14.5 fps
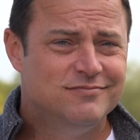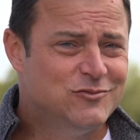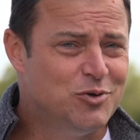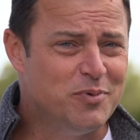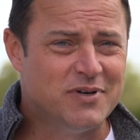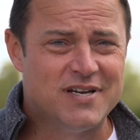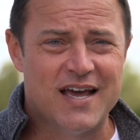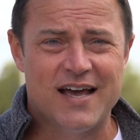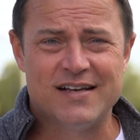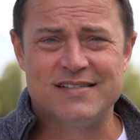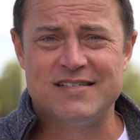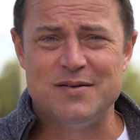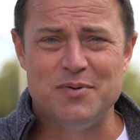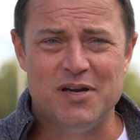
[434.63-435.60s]
shoot me a
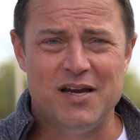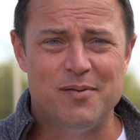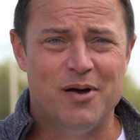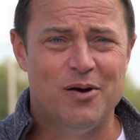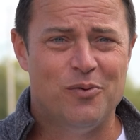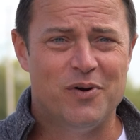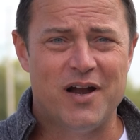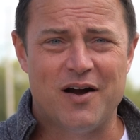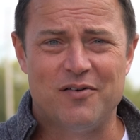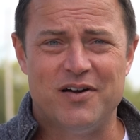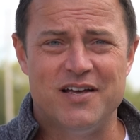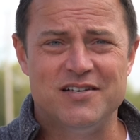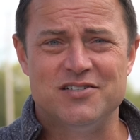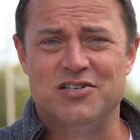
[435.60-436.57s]
text, send me an email, whatever
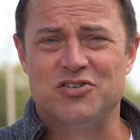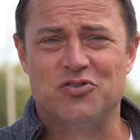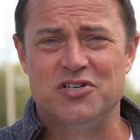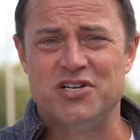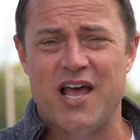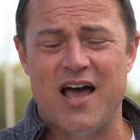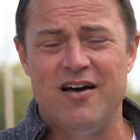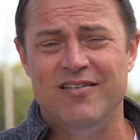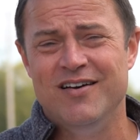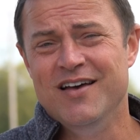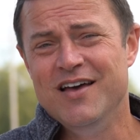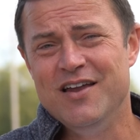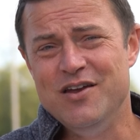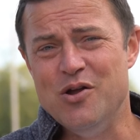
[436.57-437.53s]
it is, just reach out.
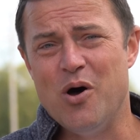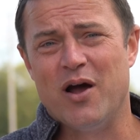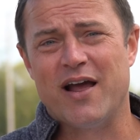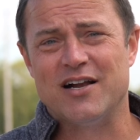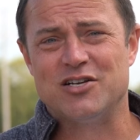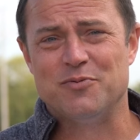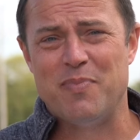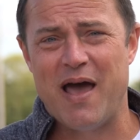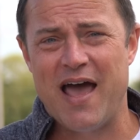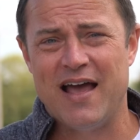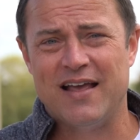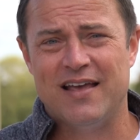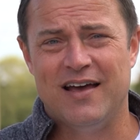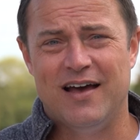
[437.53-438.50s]
Know I got your
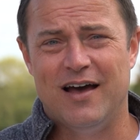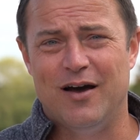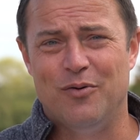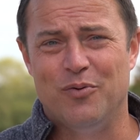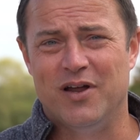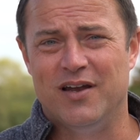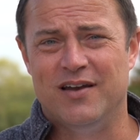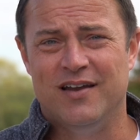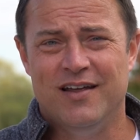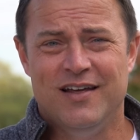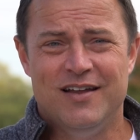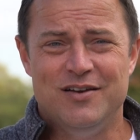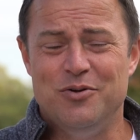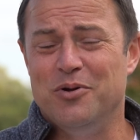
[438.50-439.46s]
back when
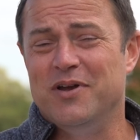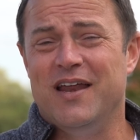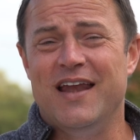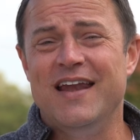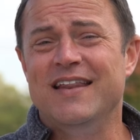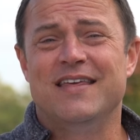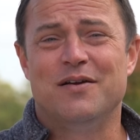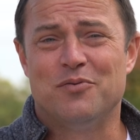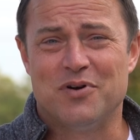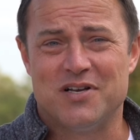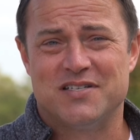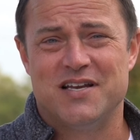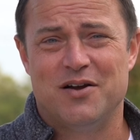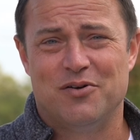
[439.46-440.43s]
doing anything
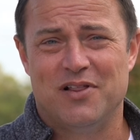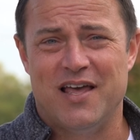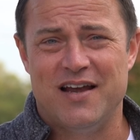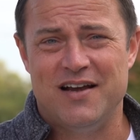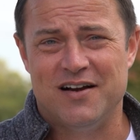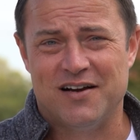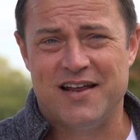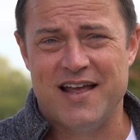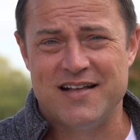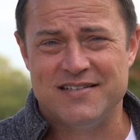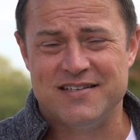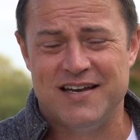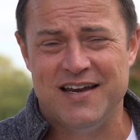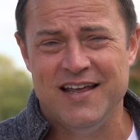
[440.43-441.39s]
real estate related here in
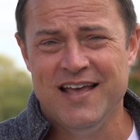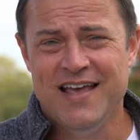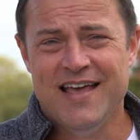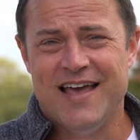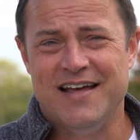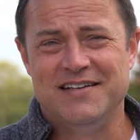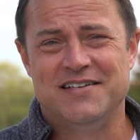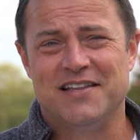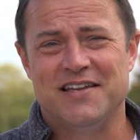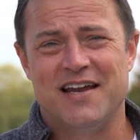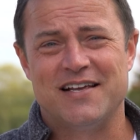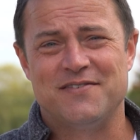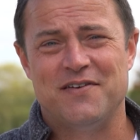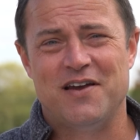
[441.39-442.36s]
Kansas City. Until the
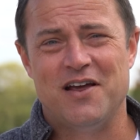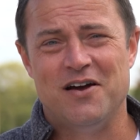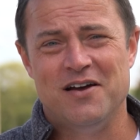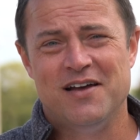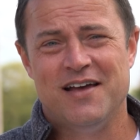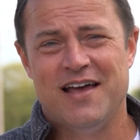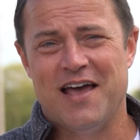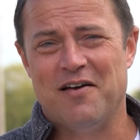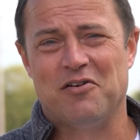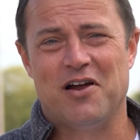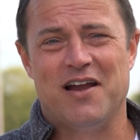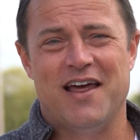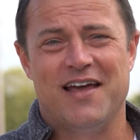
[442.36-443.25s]
next video, have a great